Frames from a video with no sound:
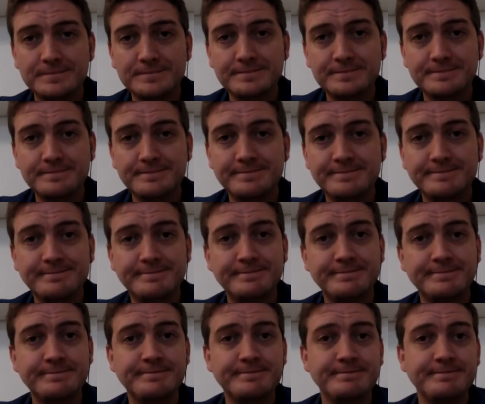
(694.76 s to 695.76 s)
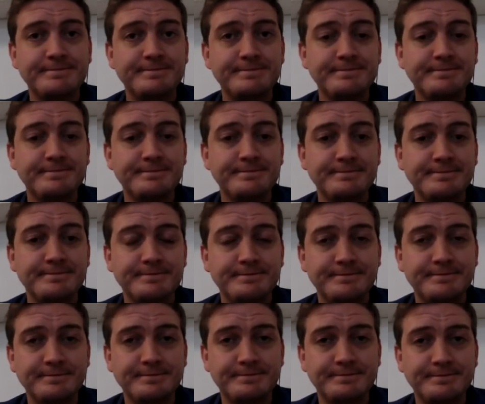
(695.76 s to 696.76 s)

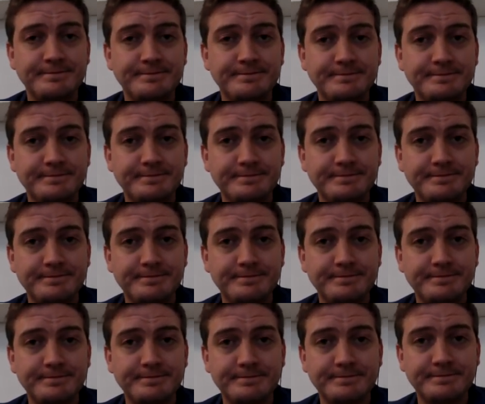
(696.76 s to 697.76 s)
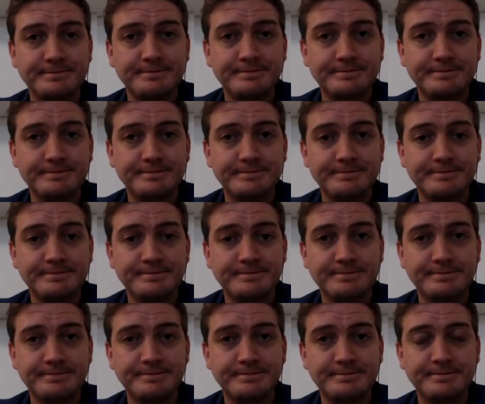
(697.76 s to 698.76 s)

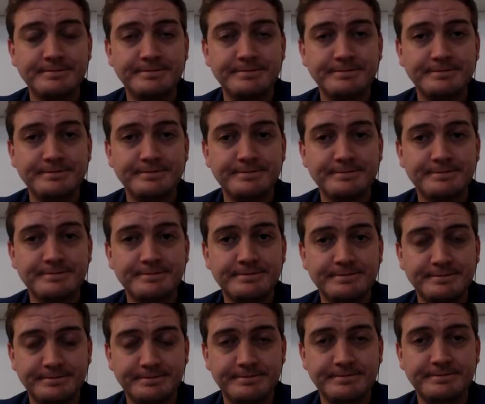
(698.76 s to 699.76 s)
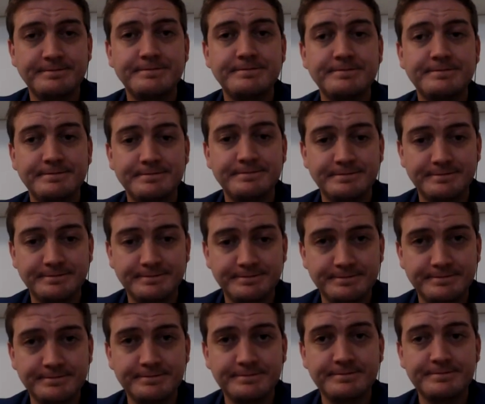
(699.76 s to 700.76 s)

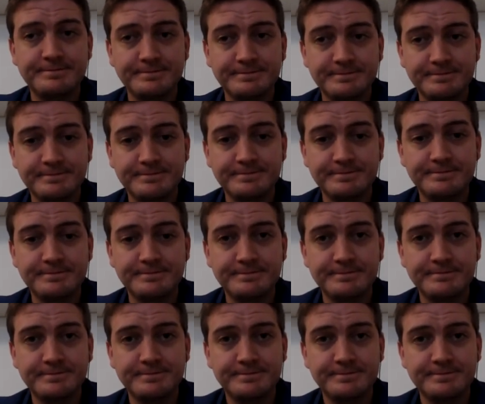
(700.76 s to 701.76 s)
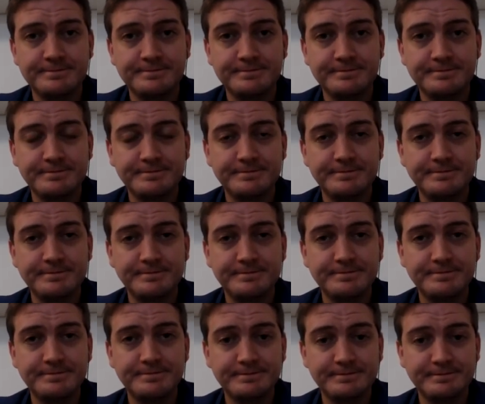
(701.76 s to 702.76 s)
This person isn't speaking.